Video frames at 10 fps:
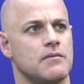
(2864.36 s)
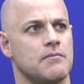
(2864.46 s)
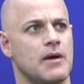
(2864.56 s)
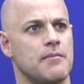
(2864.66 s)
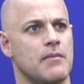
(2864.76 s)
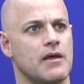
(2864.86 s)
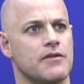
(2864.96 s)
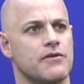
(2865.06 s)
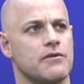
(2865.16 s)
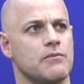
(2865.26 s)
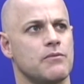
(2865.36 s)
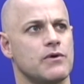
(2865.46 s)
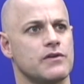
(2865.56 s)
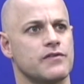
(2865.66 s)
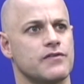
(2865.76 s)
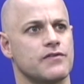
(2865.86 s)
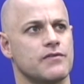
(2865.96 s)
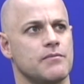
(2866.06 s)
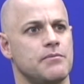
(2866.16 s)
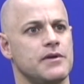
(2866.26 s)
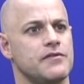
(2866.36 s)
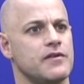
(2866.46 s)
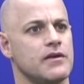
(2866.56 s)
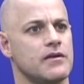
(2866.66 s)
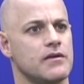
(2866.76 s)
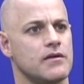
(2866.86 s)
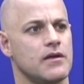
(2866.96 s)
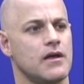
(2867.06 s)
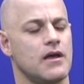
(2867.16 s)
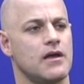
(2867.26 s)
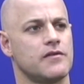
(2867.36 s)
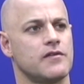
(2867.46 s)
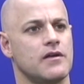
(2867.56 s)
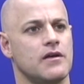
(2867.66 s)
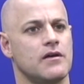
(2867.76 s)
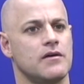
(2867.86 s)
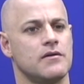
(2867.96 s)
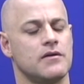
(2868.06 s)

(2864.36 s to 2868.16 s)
My mother was busy as a